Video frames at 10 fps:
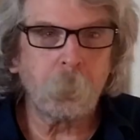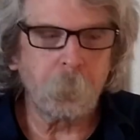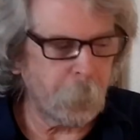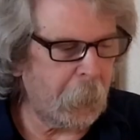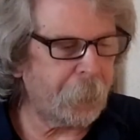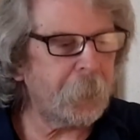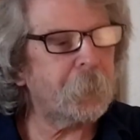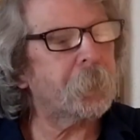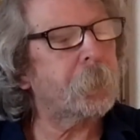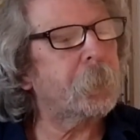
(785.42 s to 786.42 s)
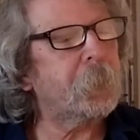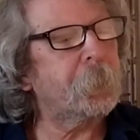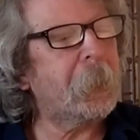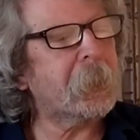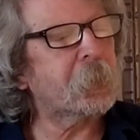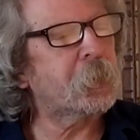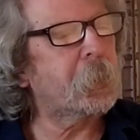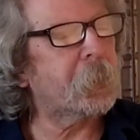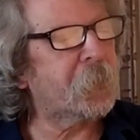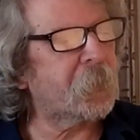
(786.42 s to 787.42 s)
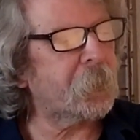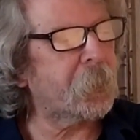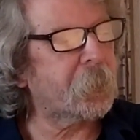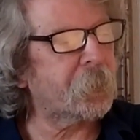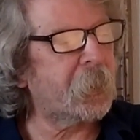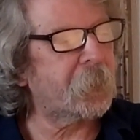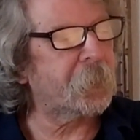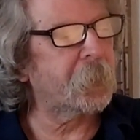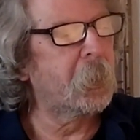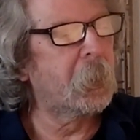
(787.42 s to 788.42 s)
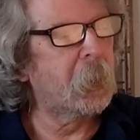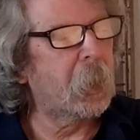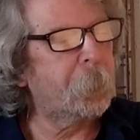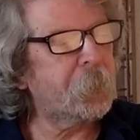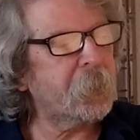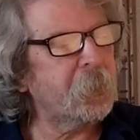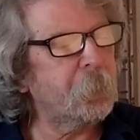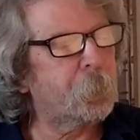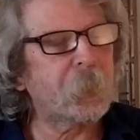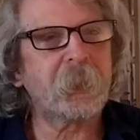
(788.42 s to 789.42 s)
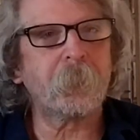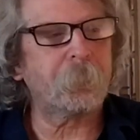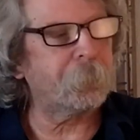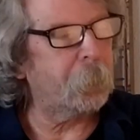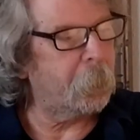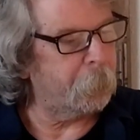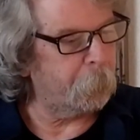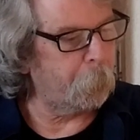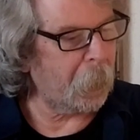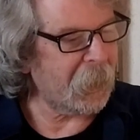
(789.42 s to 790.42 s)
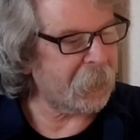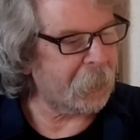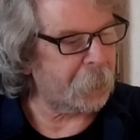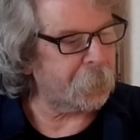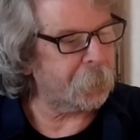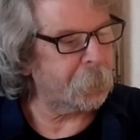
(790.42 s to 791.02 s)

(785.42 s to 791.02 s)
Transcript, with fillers: And this, this package here, it says it contains a particular breed of black ants.